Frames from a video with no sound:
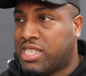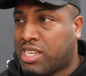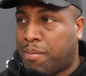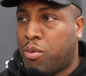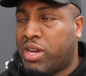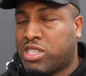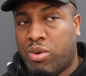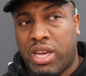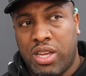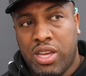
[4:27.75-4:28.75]
It's a couple weeks
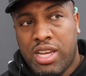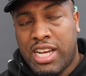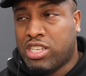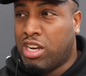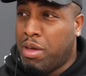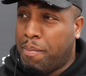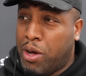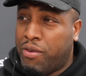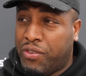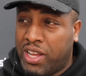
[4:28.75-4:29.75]
away. That's going to be in
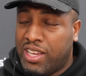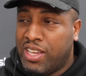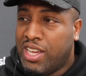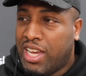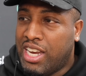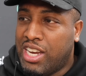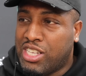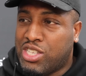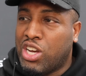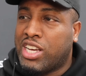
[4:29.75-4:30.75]
Purfleet in the
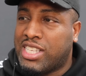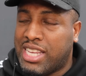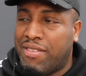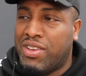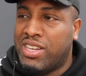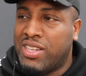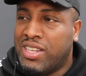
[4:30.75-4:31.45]
Circus Tavern,